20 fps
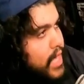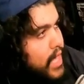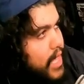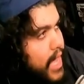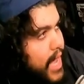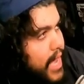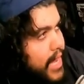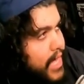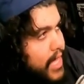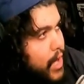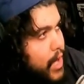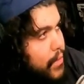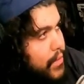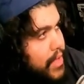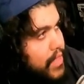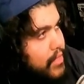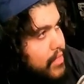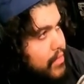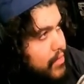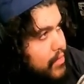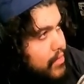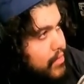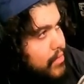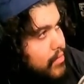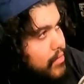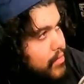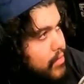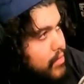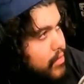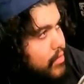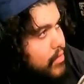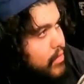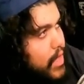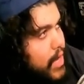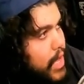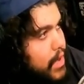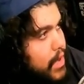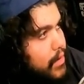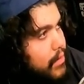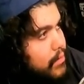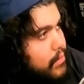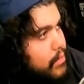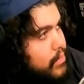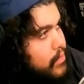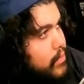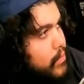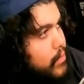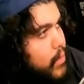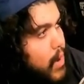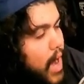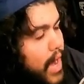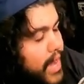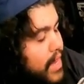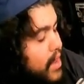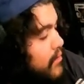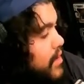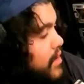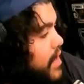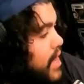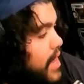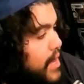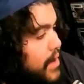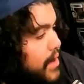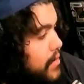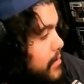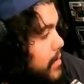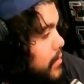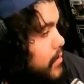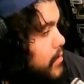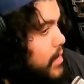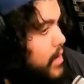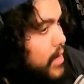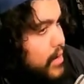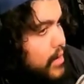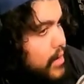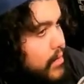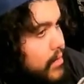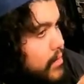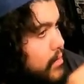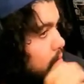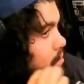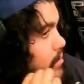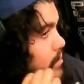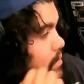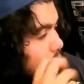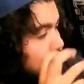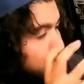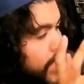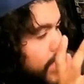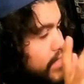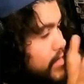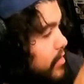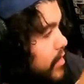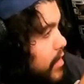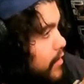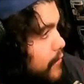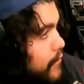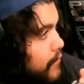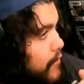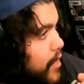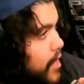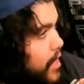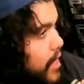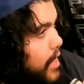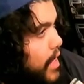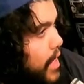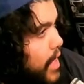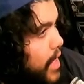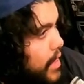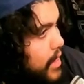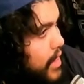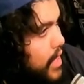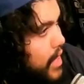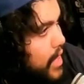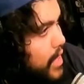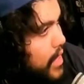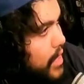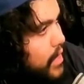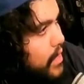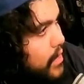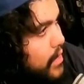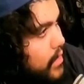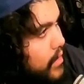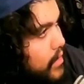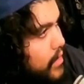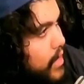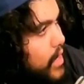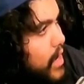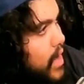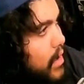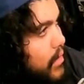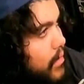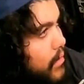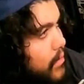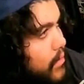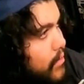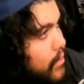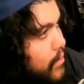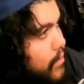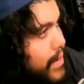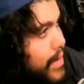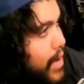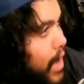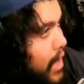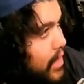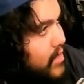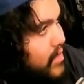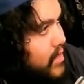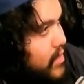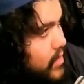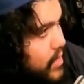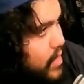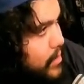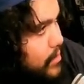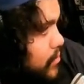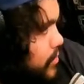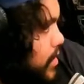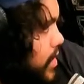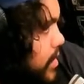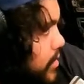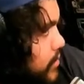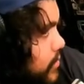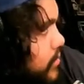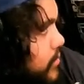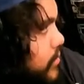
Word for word: kind of going, you know, walking every night, doing my run, all that stuff, and then you know when haunt season comes around,